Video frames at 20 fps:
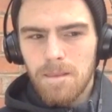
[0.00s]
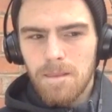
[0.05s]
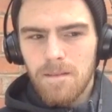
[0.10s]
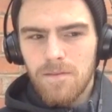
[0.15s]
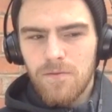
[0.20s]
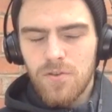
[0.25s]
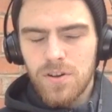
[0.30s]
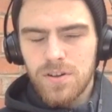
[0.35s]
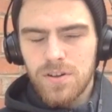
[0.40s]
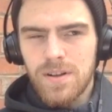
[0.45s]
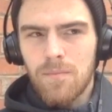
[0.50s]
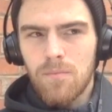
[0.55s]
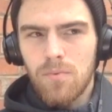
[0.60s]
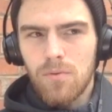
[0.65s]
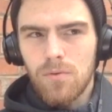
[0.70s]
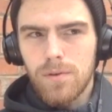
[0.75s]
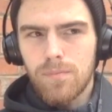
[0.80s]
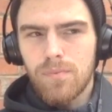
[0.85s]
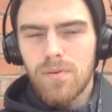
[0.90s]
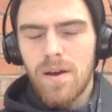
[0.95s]
for
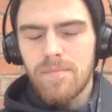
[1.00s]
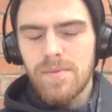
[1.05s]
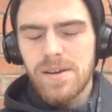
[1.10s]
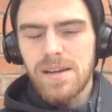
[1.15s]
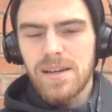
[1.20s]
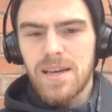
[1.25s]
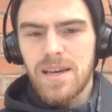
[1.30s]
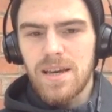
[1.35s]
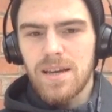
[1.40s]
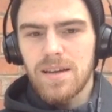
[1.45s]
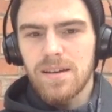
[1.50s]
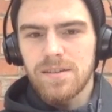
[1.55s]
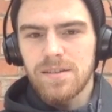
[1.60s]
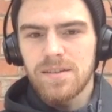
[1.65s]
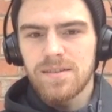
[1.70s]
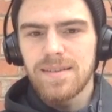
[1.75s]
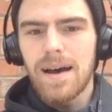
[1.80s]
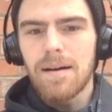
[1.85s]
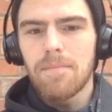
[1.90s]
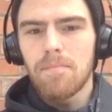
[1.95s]
example, the Premier League has
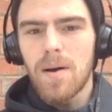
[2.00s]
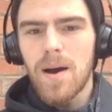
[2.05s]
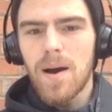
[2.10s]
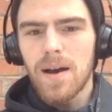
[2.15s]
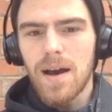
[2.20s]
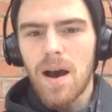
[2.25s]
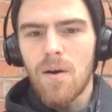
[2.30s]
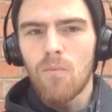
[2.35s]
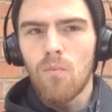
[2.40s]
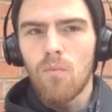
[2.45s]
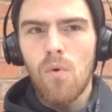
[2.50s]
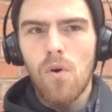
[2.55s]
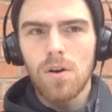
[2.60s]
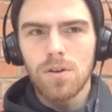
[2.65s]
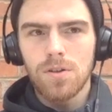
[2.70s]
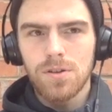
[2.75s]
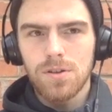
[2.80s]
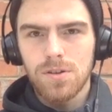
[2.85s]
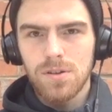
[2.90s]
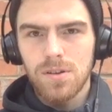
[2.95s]
sat back and
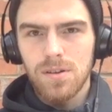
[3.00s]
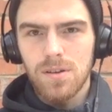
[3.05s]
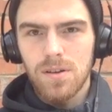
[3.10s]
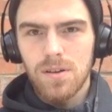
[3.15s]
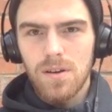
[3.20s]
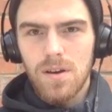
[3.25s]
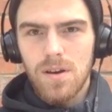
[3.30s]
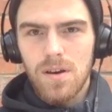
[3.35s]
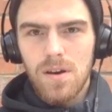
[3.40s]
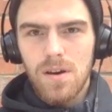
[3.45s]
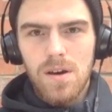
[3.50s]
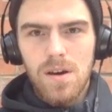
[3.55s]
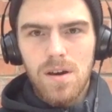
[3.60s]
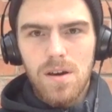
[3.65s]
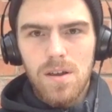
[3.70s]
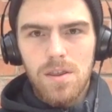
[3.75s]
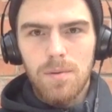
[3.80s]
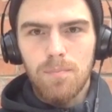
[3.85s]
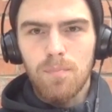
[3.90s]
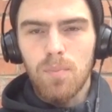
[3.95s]
watched
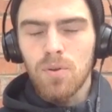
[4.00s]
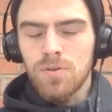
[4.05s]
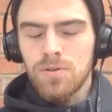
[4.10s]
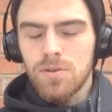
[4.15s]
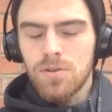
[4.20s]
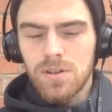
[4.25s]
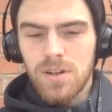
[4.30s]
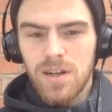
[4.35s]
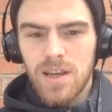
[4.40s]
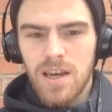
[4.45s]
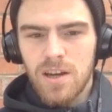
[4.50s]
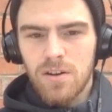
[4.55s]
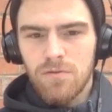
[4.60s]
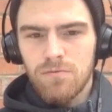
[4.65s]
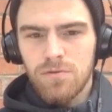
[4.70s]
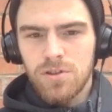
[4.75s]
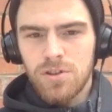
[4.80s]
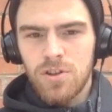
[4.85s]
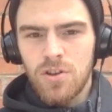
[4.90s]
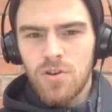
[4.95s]
the Bundesliga
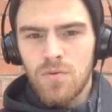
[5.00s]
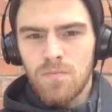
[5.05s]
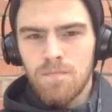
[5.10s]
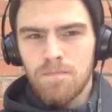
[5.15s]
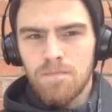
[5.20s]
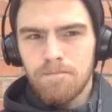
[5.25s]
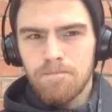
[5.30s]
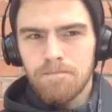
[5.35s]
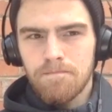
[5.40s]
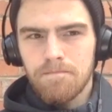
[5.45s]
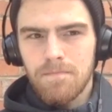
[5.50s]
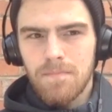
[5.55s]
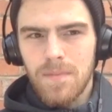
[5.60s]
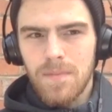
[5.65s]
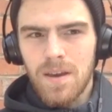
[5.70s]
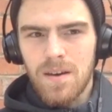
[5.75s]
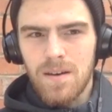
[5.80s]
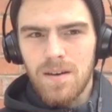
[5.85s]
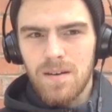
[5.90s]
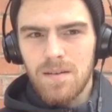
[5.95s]
resume.
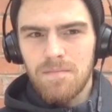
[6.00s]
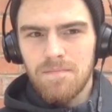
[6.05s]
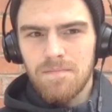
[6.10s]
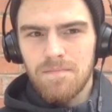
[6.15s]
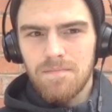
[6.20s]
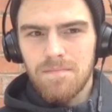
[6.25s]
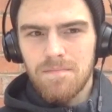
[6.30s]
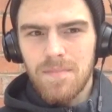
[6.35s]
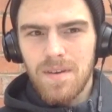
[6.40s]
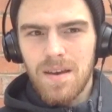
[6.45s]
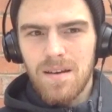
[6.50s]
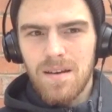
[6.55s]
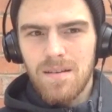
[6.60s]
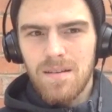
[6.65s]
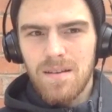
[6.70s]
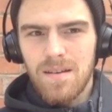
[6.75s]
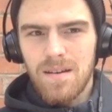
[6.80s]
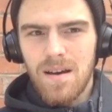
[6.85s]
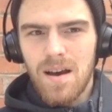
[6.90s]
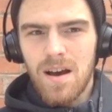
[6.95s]

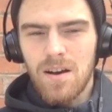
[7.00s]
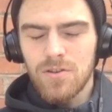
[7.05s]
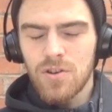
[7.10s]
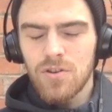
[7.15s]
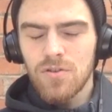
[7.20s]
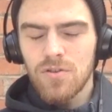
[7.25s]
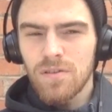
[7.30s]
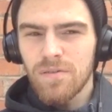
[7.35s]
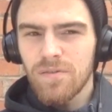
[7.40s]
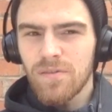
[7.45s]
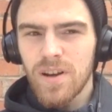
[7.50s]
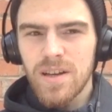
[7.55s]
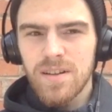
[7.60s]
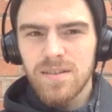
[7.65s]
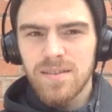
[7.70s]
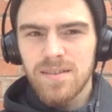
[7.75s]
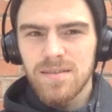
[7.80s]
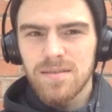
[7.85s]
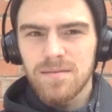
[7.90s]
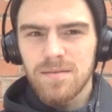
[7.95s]
I'll use the
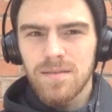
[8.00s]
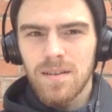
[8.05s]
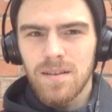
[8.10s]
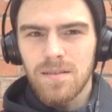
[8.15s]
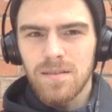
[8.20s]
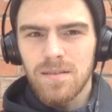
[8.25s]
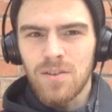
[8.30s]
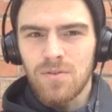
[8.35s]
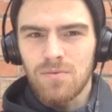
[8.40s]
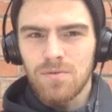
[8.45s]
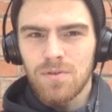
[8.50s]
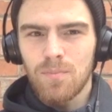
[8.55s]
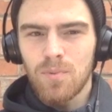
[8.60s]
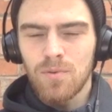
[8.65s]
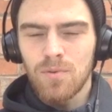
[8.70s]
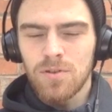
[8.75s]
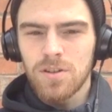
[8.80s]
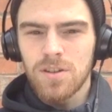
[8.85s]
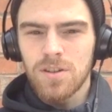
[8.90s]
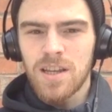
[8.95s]
phrases, the
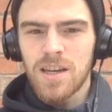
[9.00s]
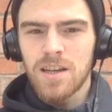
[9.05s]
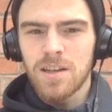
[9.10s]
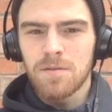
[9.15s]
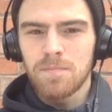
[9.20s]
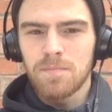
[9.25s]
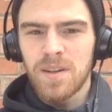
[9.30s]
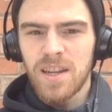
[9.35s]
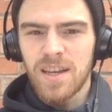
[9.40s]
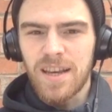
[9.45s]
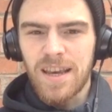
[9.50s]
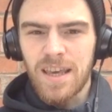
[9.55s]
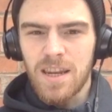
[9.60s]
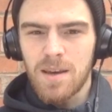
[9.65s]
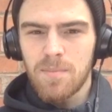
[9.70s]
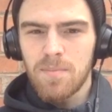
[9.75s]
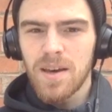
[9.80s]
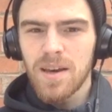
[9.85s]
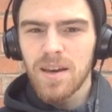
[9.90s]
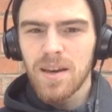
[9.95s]
Bundesliga has been the guinea
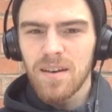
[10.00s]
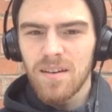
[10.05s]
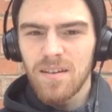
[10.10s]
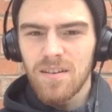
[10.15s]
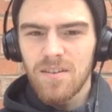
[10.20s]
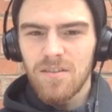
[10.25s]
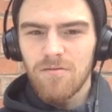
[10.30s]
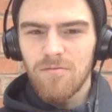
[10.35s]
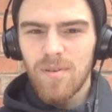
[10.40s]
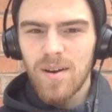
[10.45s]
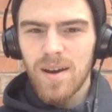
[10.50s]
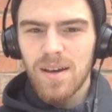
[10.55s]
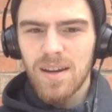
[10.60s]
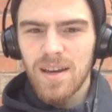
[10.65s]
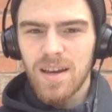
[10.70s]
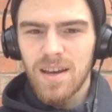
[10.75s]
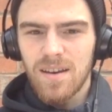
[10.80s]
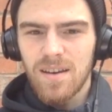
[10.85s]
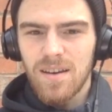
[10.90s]
pig, really,